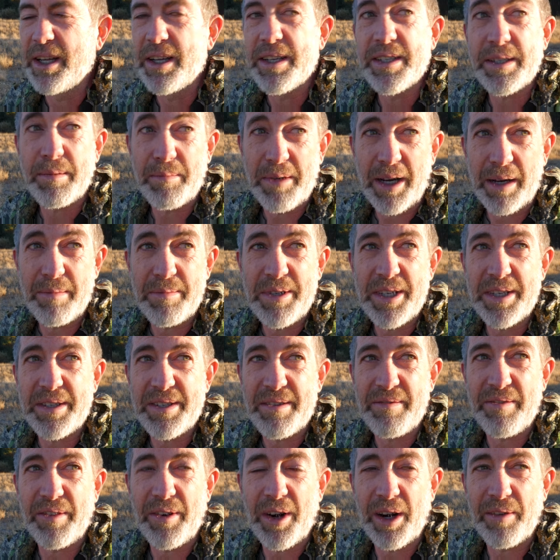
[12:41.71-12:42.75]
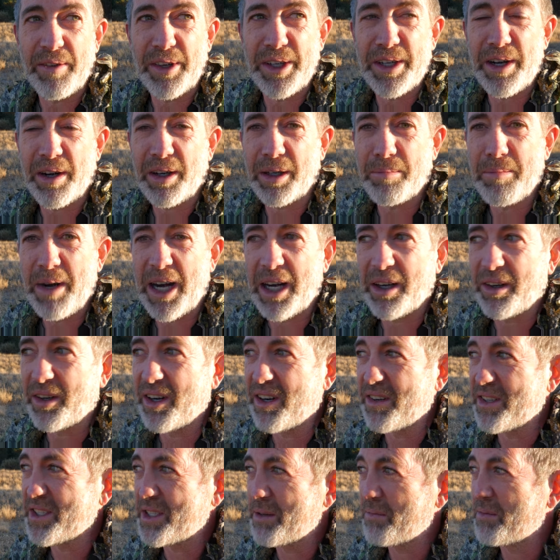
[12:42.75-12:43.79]
Sometimes he's in front of a dark
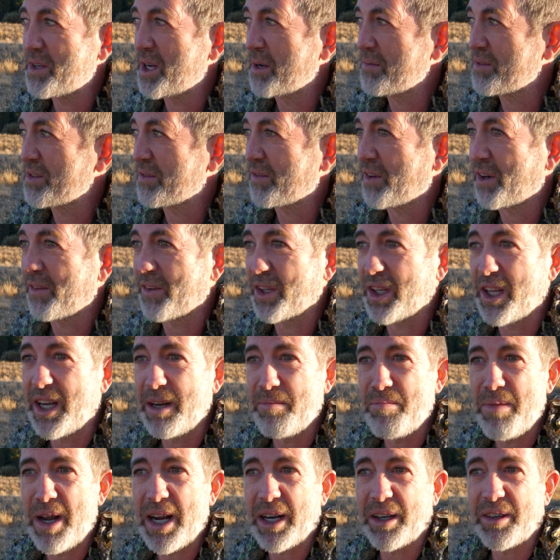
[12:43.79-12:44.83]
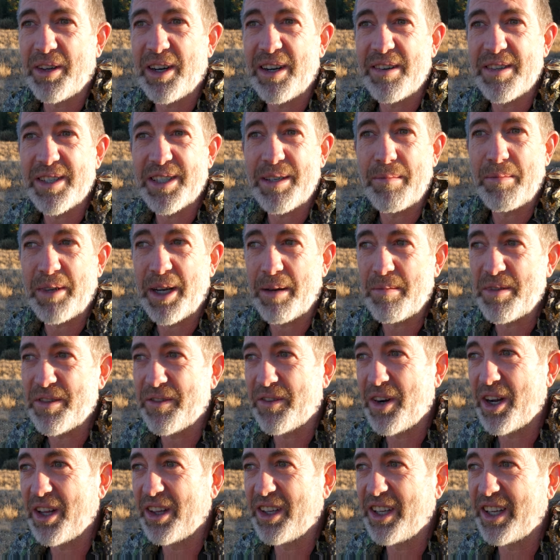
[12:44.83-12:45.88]
background, sometimes in front of a light background, sometimes
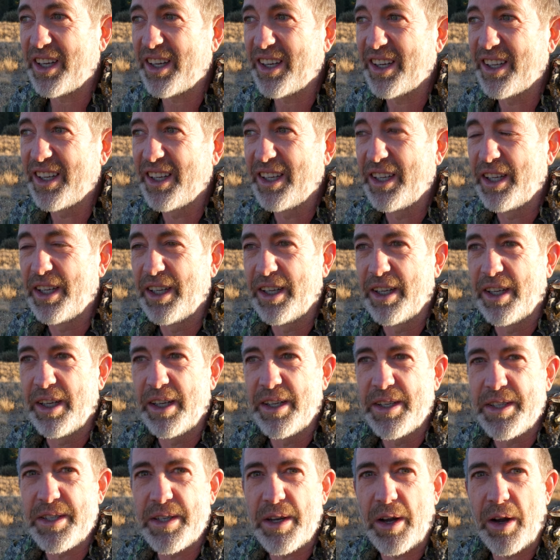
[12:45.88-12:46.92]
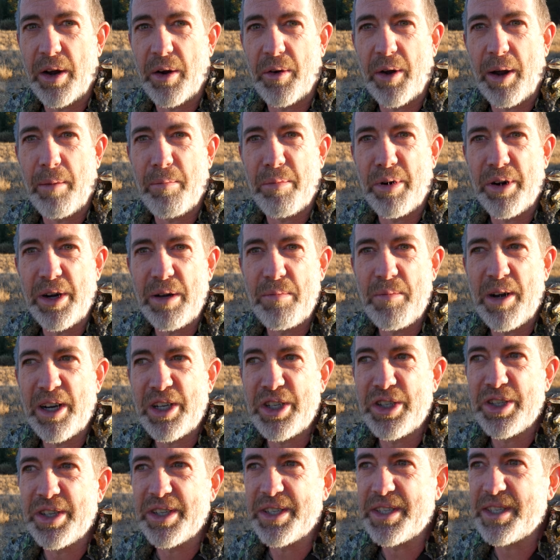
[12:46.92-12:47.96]
front lit. So I'm pretty
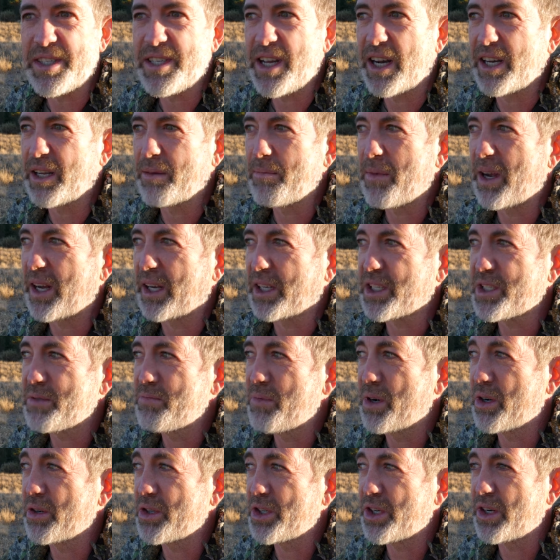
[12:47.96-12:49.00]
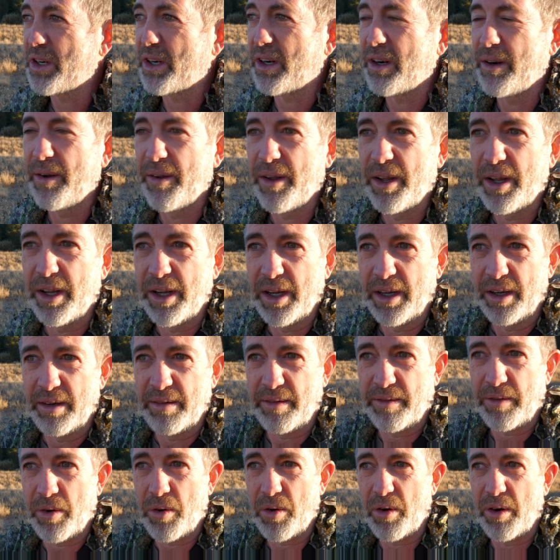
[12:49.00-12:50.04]
much just setting my exposure
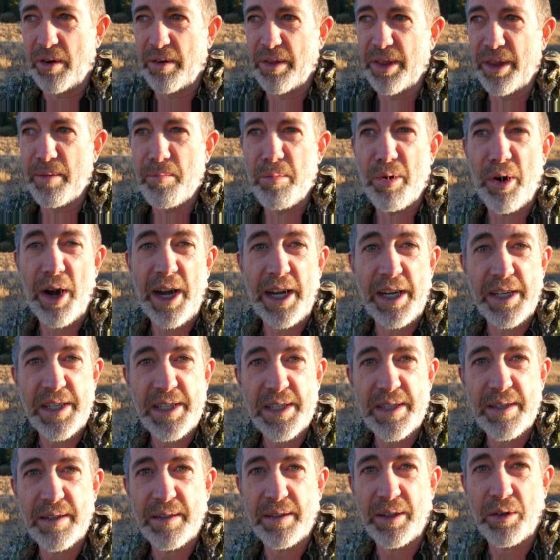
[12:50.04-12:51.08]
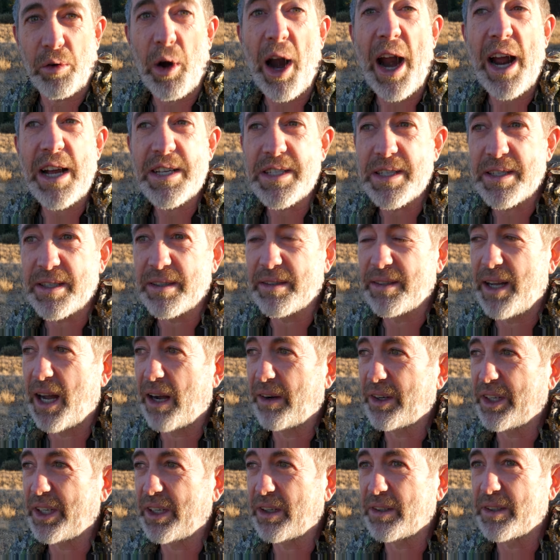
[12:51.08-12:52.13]
for the brightest grass
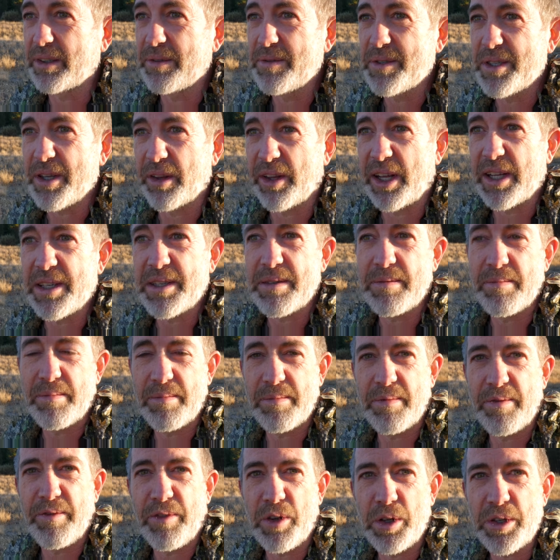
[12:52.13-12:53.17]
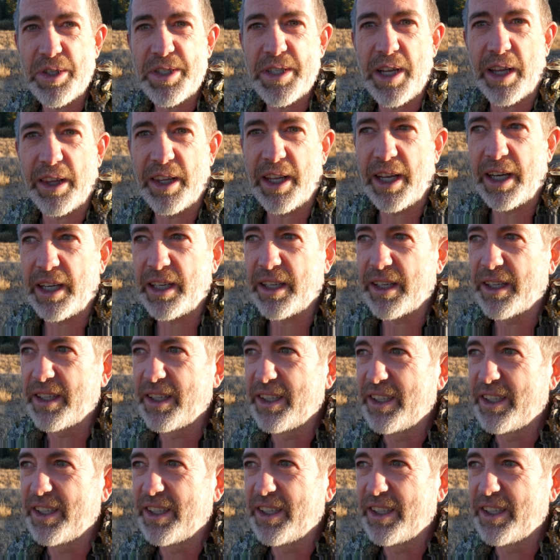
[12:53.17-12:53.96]
out here. So that's full sunlight.